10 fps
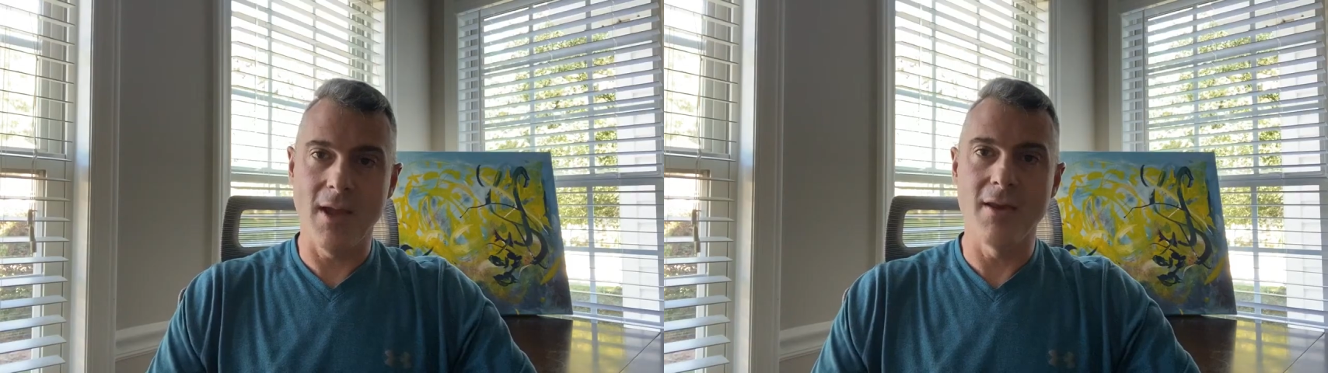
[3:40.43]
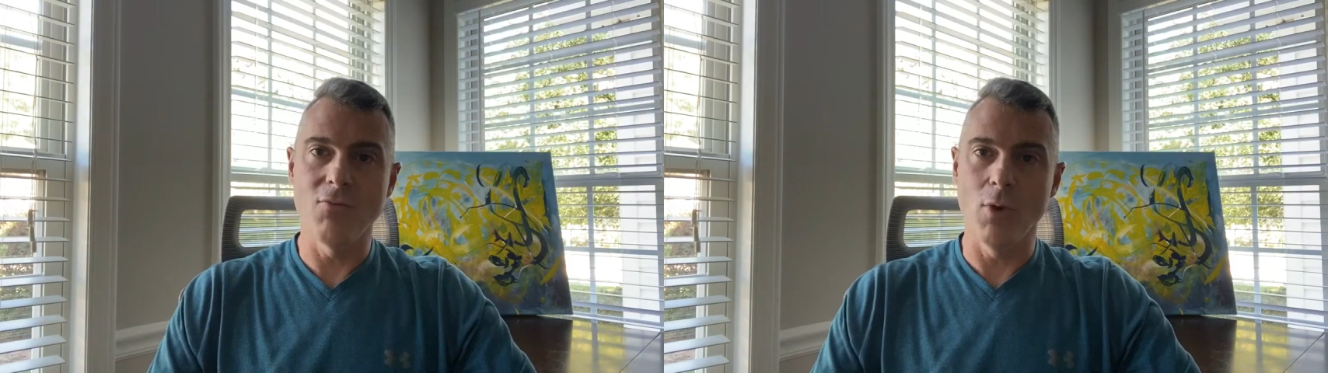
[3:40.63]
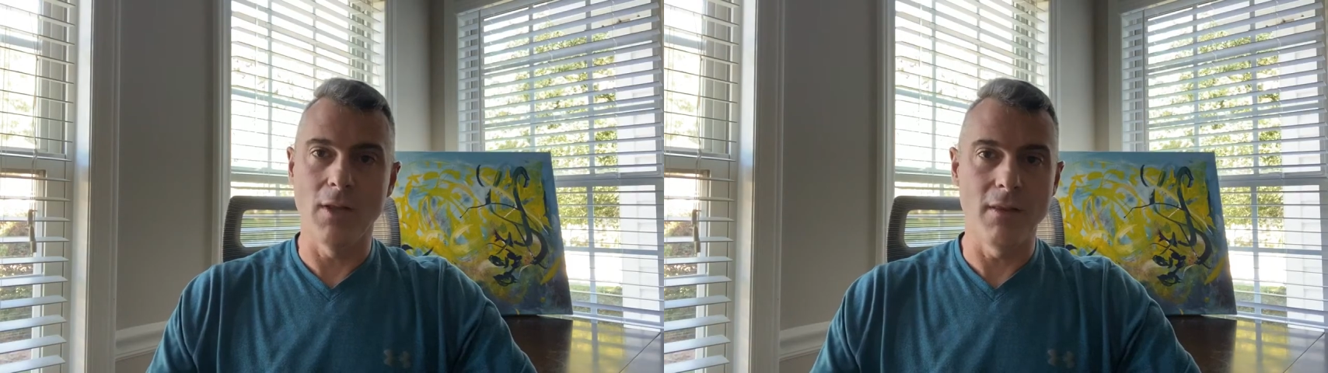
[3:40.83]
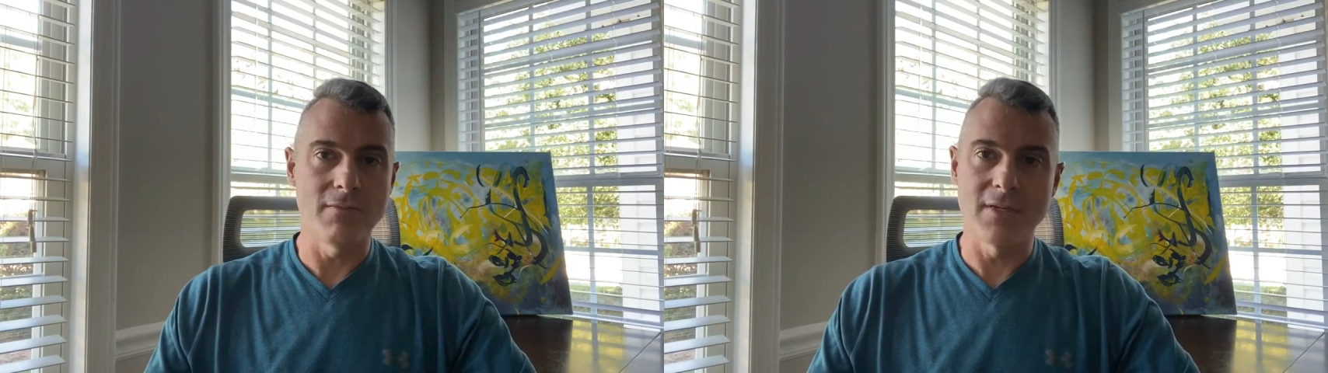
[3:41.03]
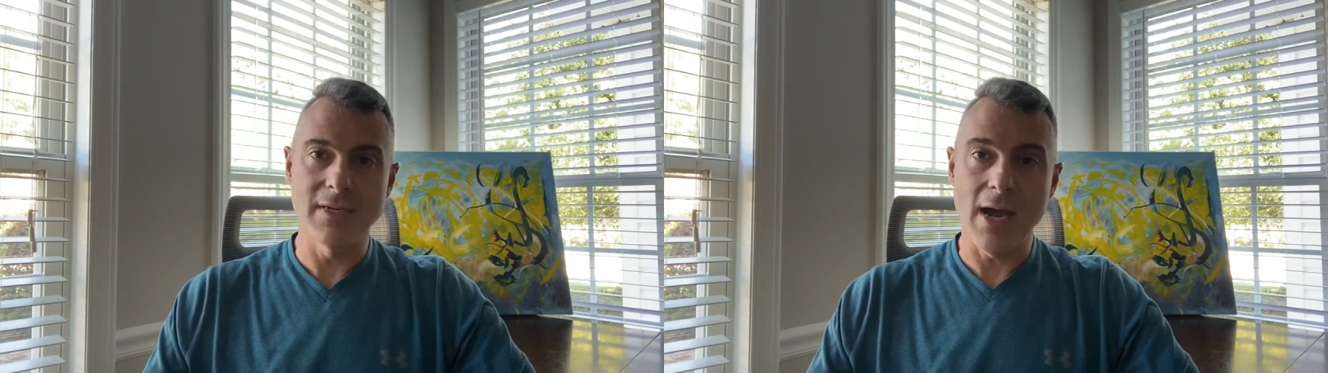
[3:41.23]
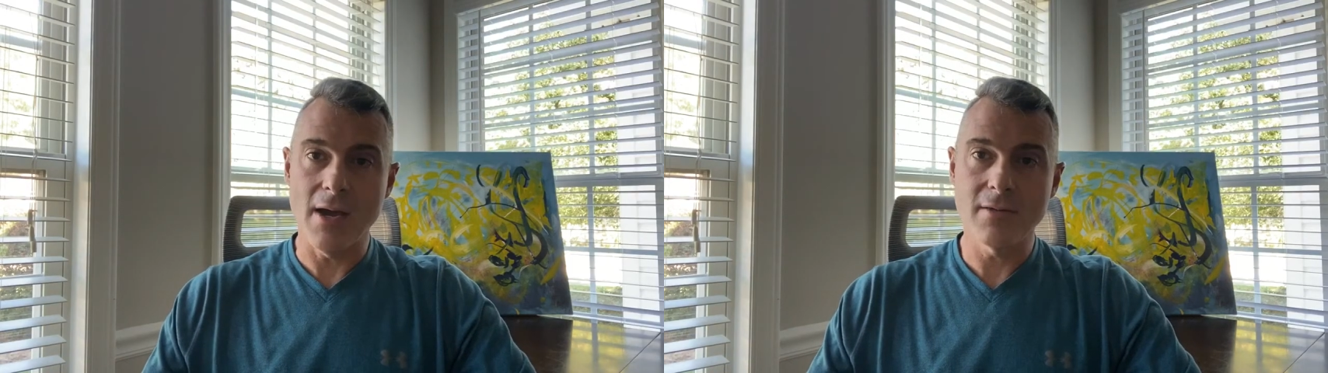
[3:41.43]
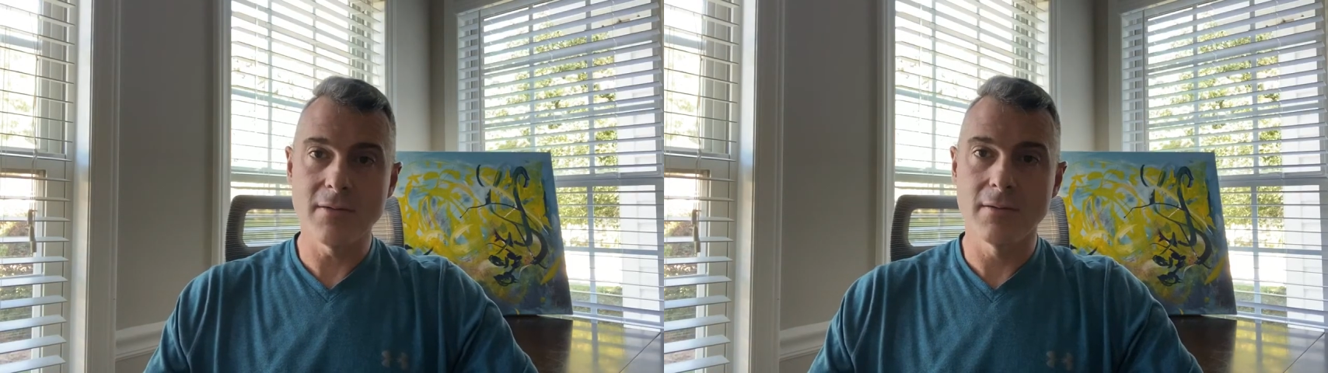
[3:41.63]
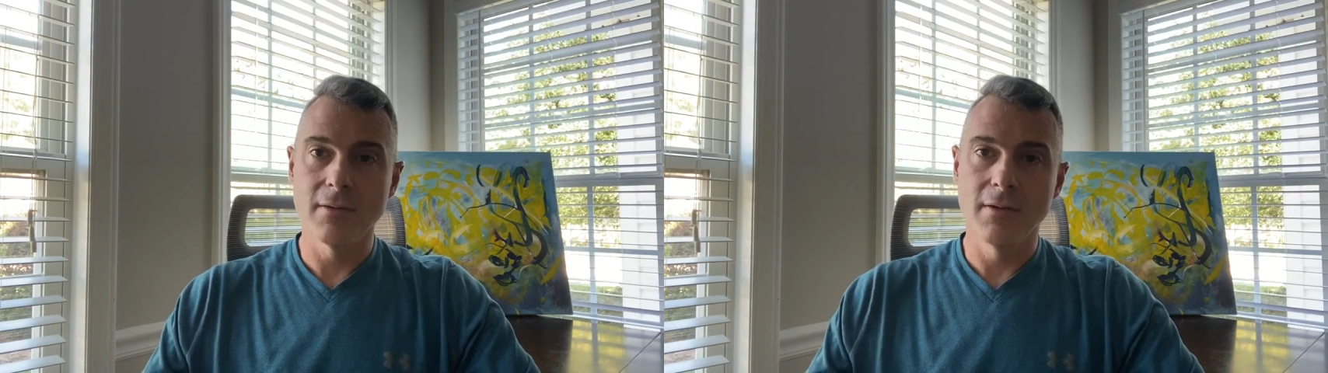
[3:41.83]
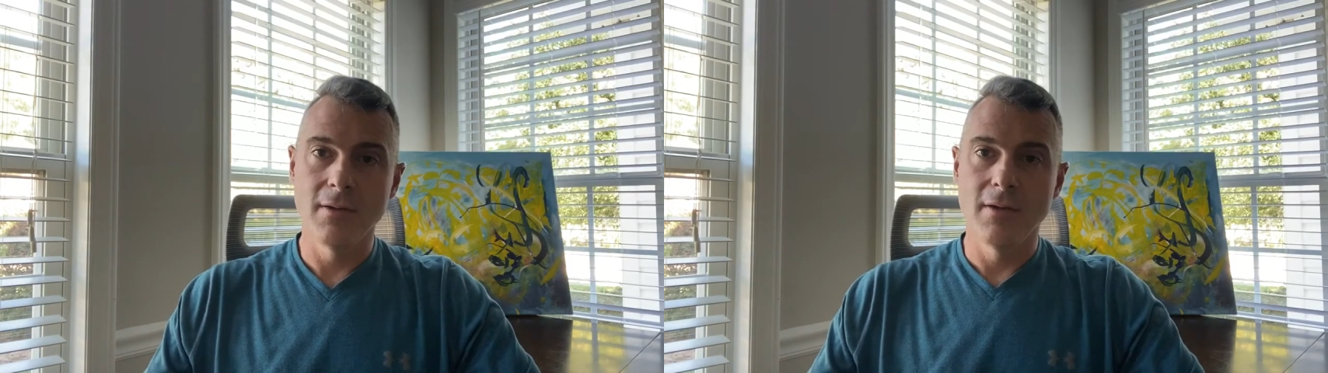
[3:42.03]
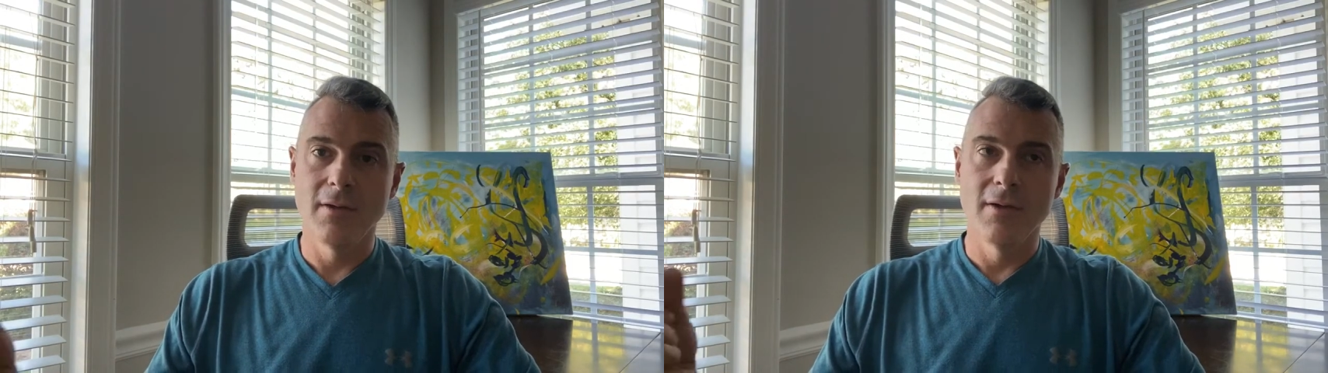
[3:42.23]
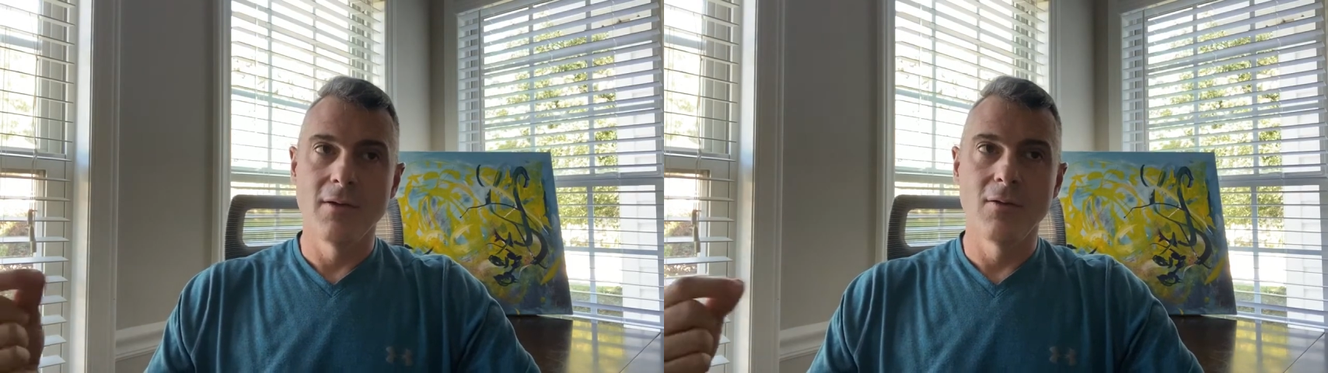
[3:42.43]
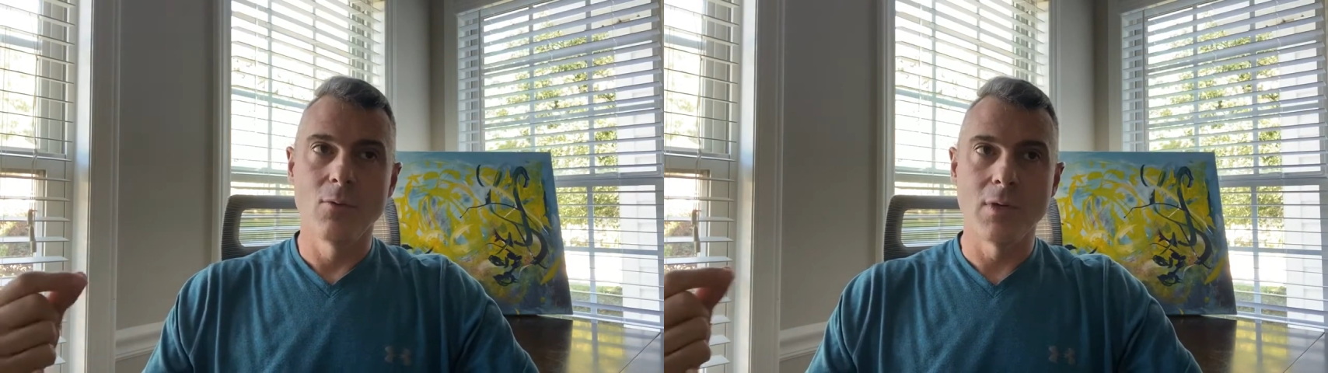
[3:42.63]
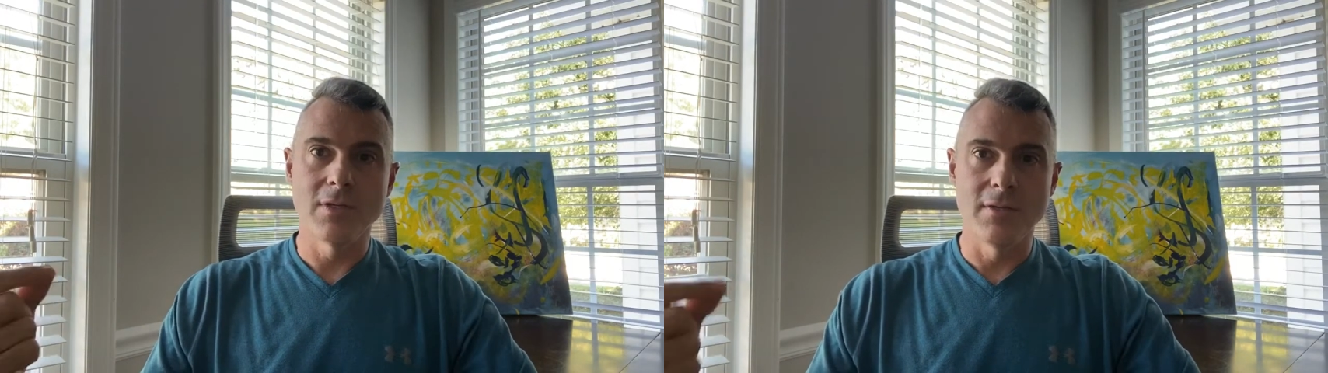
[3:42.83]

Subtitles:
kind of where it lives and dies, which